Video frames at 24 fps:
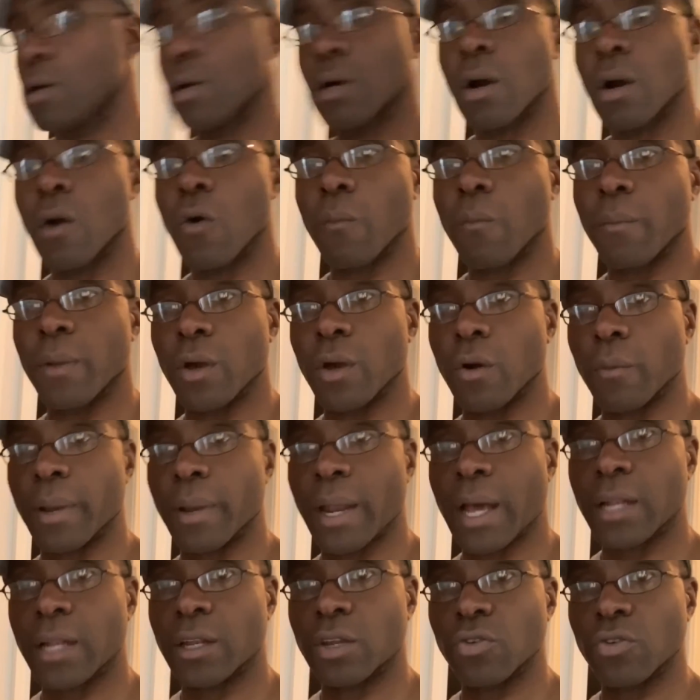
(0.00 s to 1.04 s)
oatmeal, but
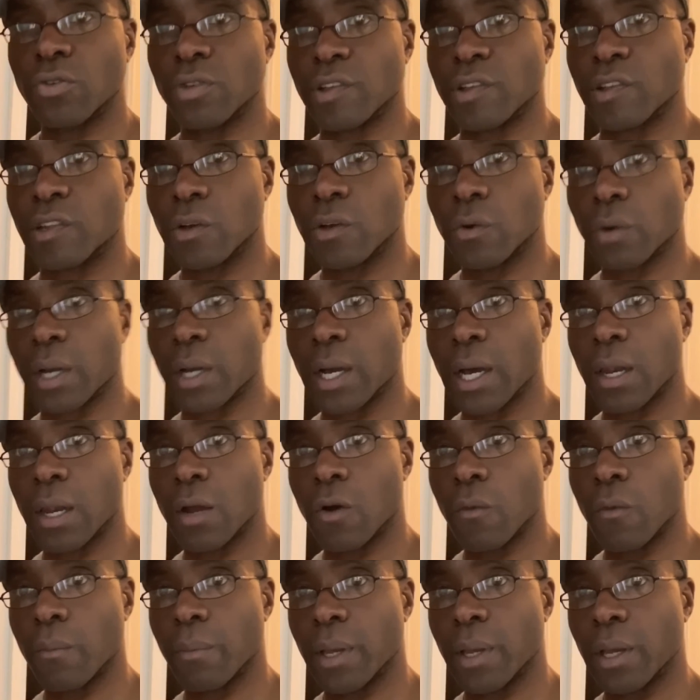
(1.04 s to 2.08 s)
I do the steel cut
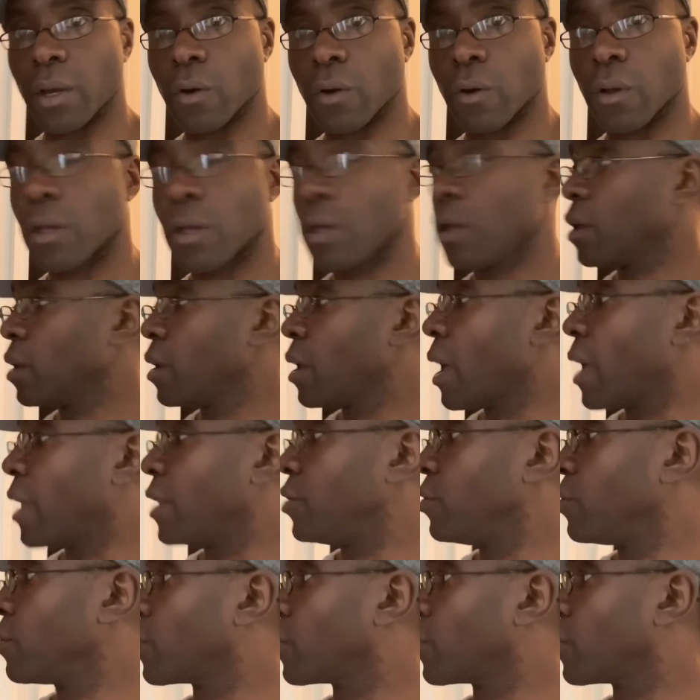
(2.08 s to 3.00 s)
oatmeal and you